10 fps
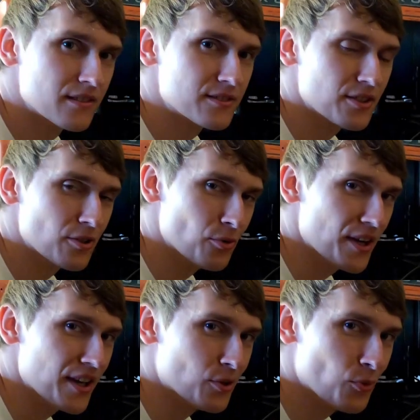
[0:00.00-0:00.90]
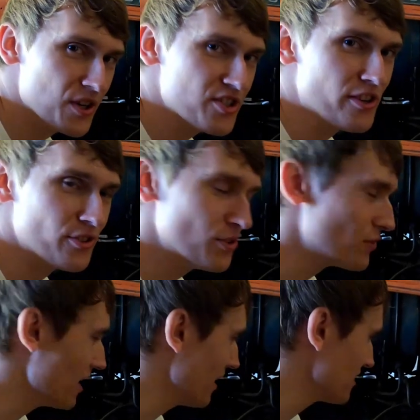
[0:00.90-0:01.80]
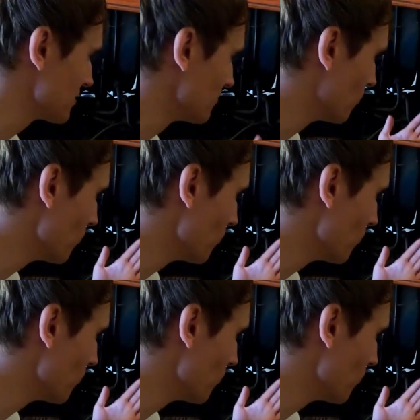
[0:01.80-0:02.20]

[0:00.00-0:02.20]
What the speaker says: So a question to you guys.